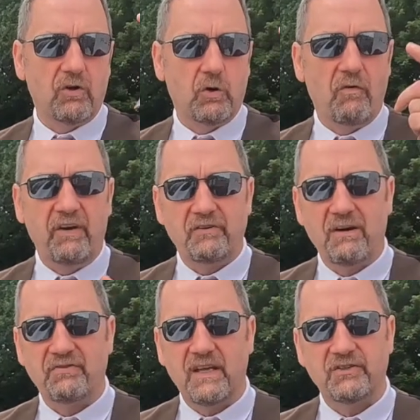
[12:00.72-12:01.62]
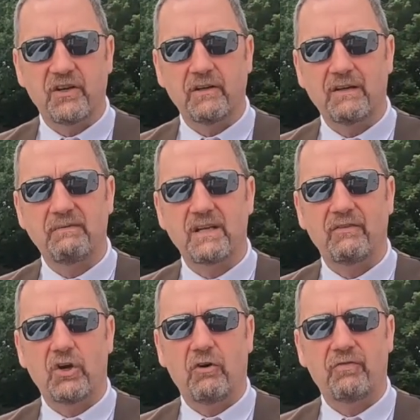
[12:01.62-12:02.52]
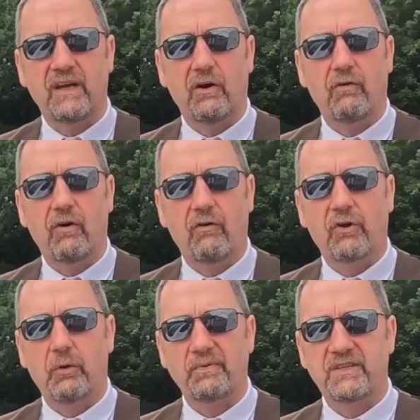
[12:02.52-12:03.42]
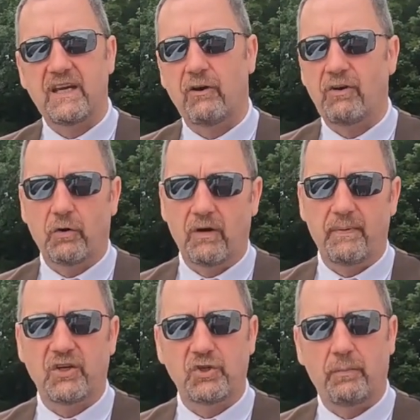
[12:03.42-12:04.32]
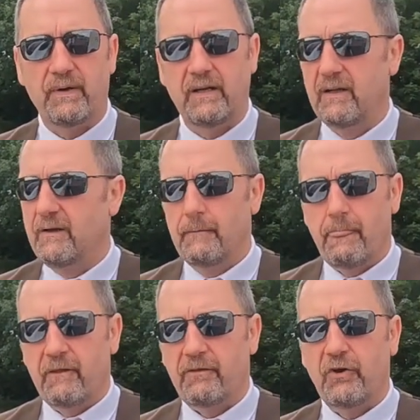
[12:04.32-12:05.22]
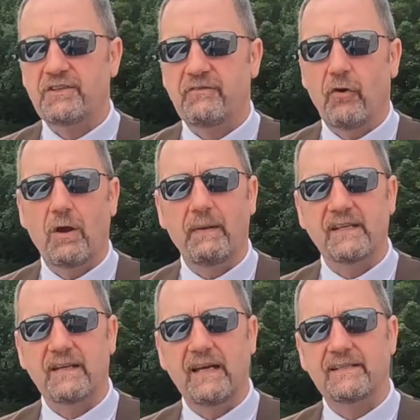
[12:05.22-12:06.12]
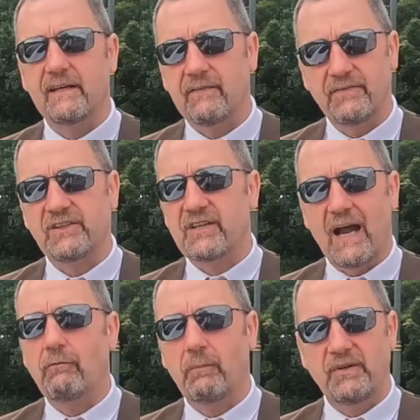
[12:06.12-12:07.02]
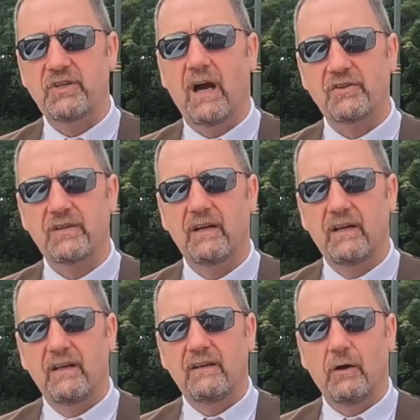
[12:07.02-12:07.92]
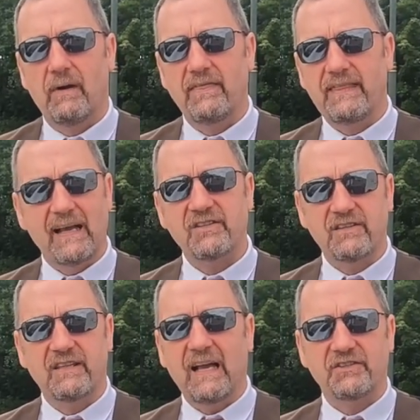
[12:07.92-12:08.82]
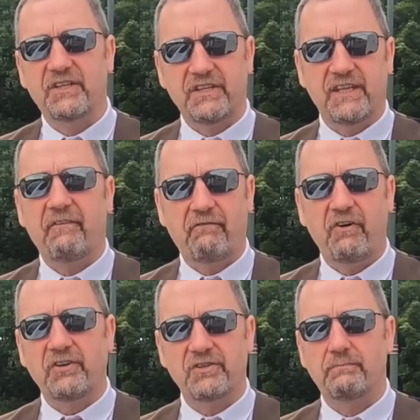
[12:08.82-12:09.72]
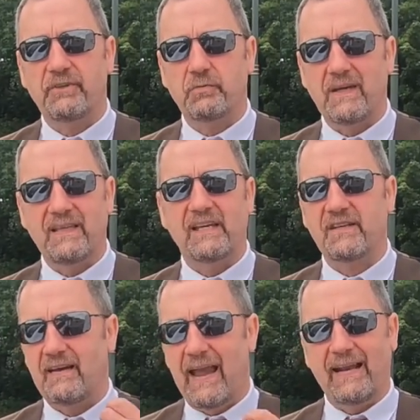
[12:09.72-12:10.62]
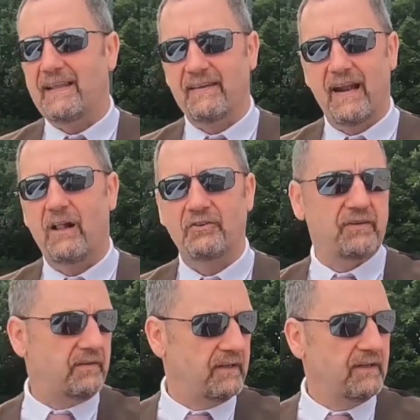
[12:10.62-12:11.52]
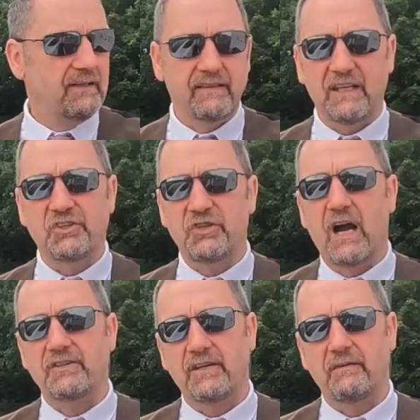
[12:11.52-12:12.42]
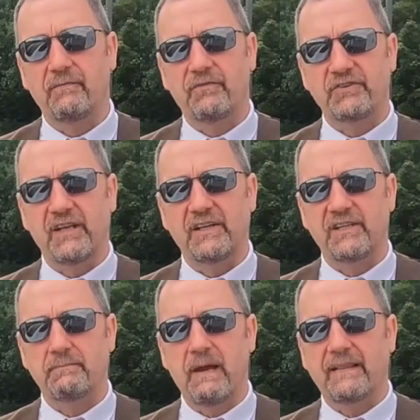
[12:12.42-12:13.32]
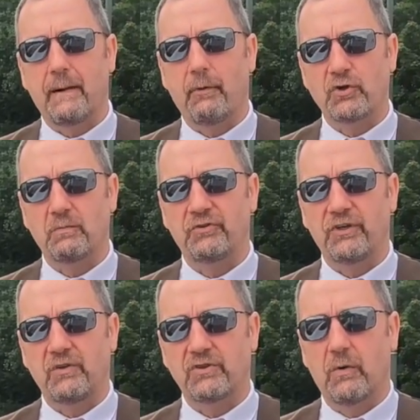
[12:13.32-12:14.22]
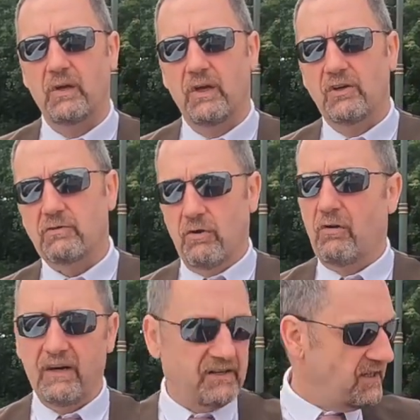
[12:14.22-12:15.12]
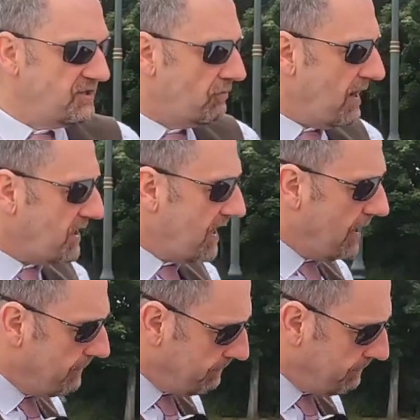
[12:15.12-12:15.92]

go off in the traffic centre, grab yourself a coffee or a cup of tea, or you're going a bit of shopping. 30-40 minutes later, this car will be charged. You know, and that's the difference between this and anything else. And these charging facilities make that possible to do so. So not only is this a great car,